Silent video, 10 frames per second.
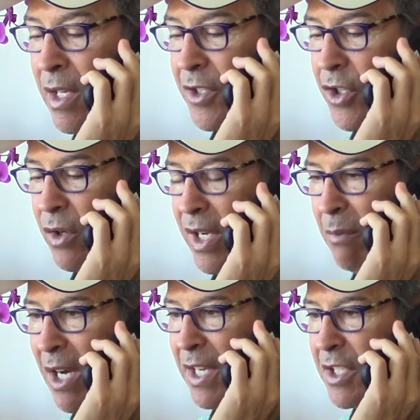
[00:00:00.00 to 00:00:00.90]
So,
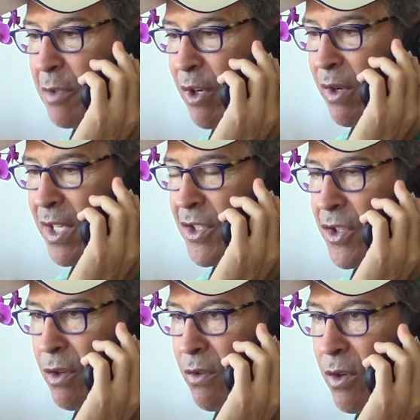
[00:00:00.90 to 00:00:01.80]
in my
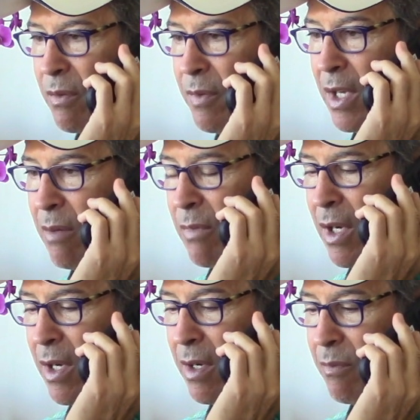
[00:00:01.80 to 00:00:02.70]
experience over
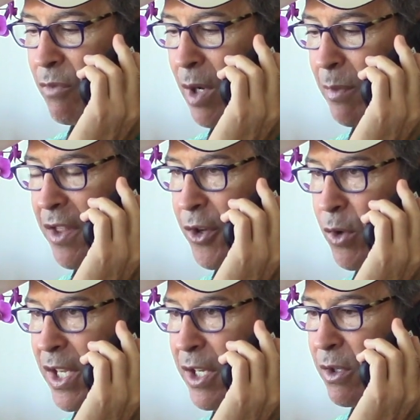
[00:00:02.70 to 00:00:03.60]
probably
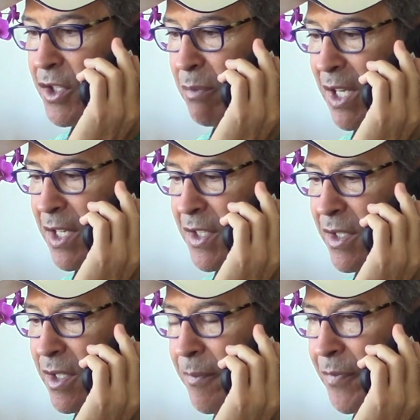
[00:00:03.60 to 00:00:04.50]
30 years in
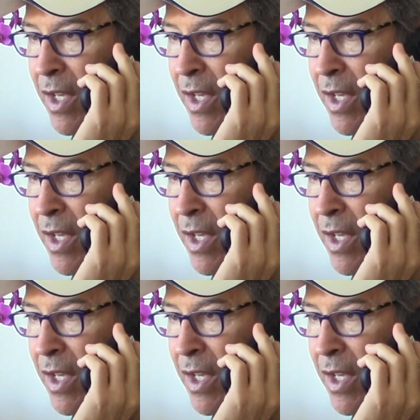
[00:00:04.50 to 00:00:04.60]
medicine,